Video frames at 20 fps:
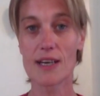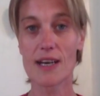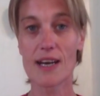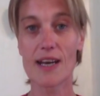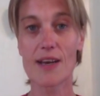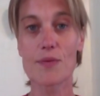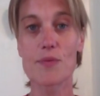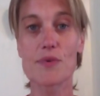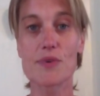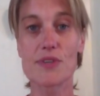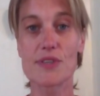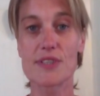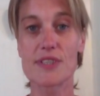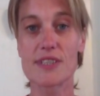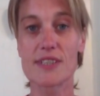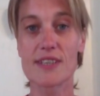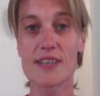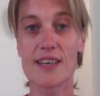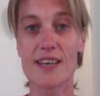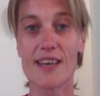I would
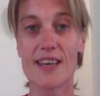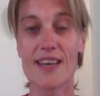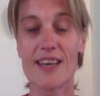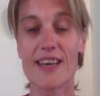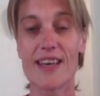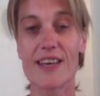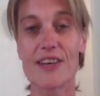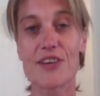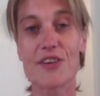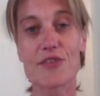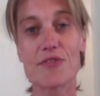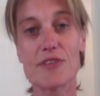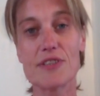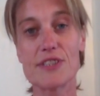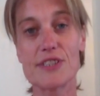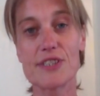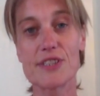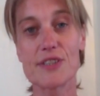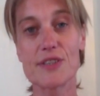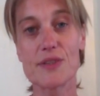
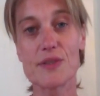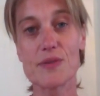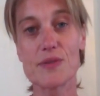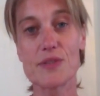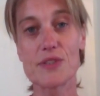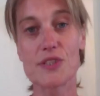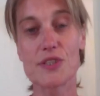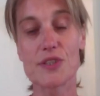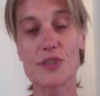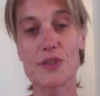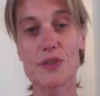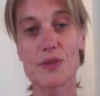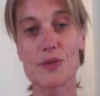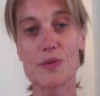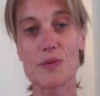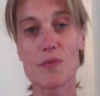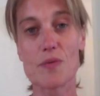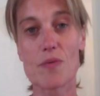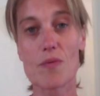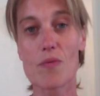encourage you
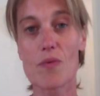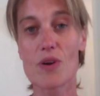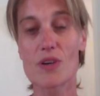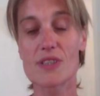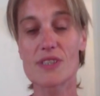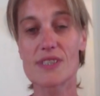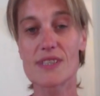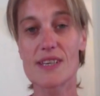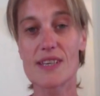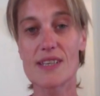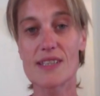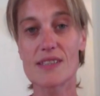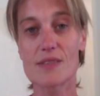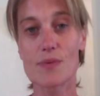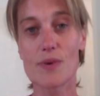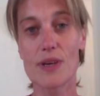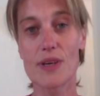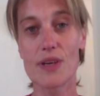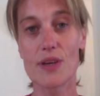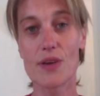to watch this
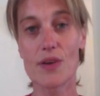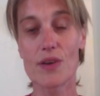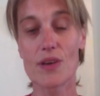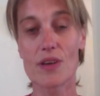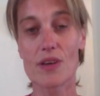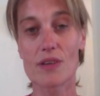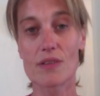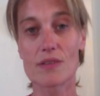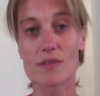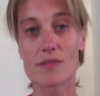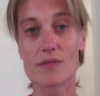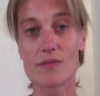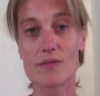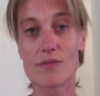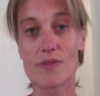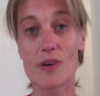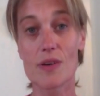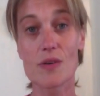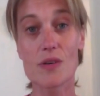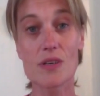when you can
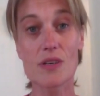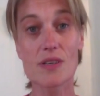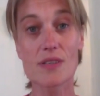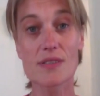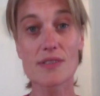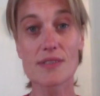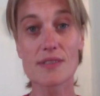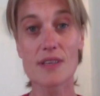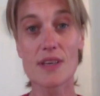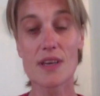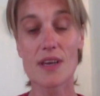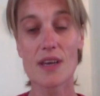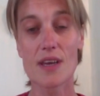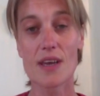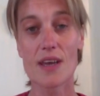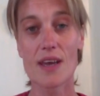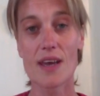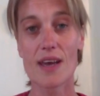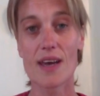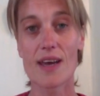focus
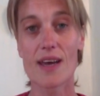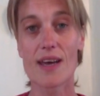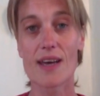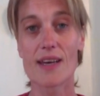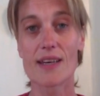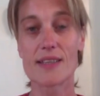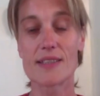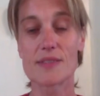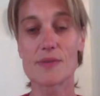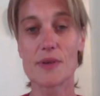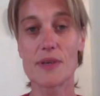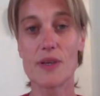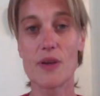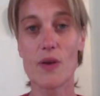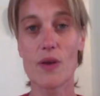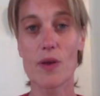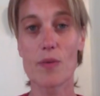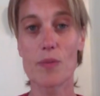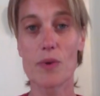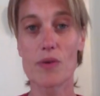and when you
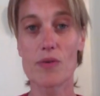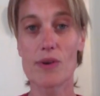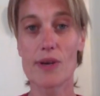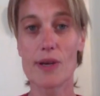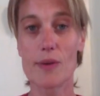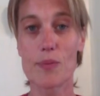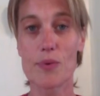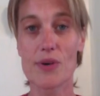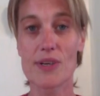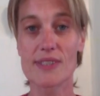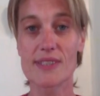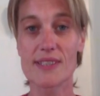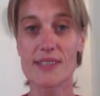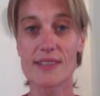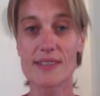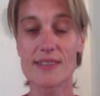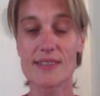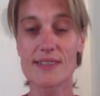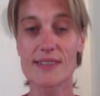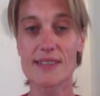can be really
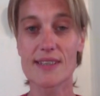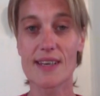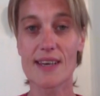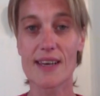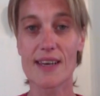present.